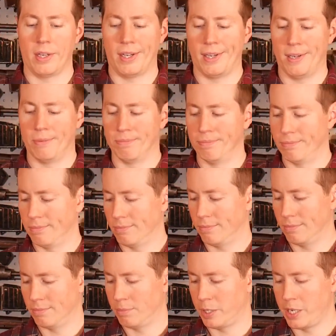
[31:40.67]

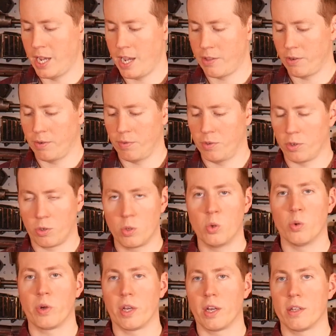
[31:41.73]
But yeah, they're
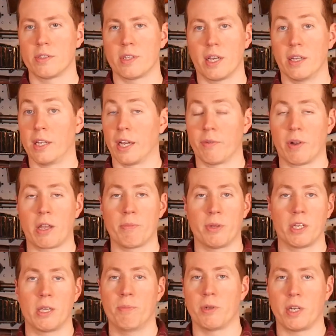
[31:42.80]
cool guns. I
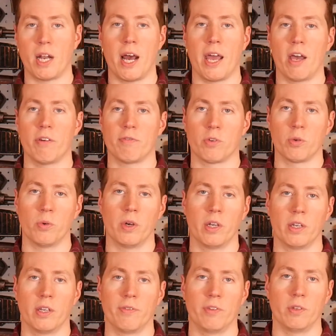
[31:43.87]
recommend keeping an eye out for
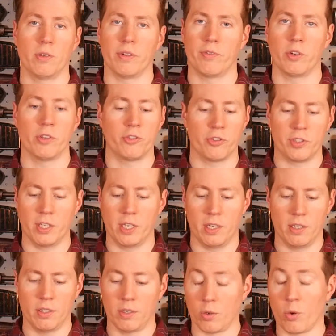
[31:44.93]
one if you're interested
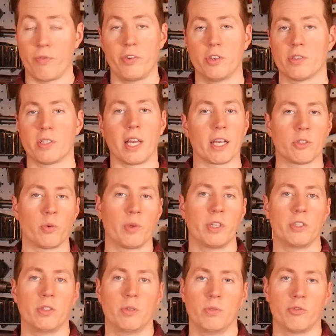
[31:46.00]
in, or if you just like
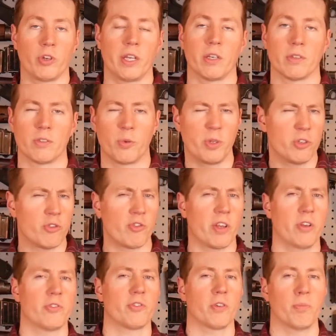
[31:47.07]
22 trainers. 22
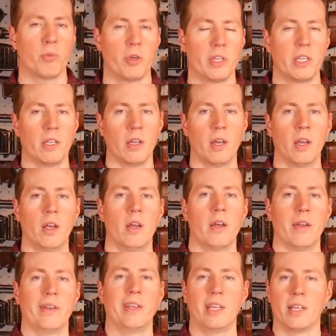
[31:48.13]
trainers are a pretty
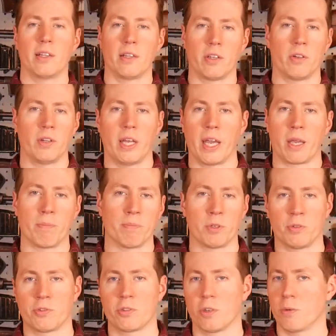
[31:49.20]
neat little like
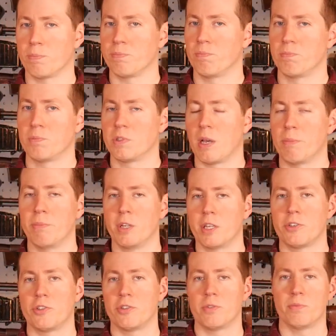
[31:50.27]
Milsurp sub
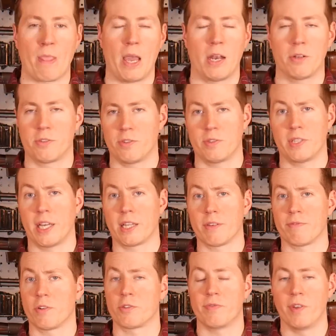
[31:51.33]
niche. I know this is like
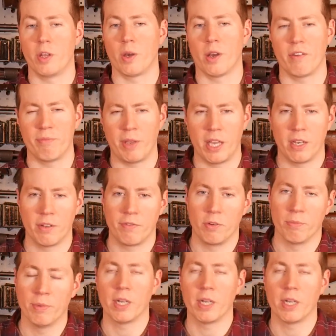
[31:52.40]
the first video I've made in a few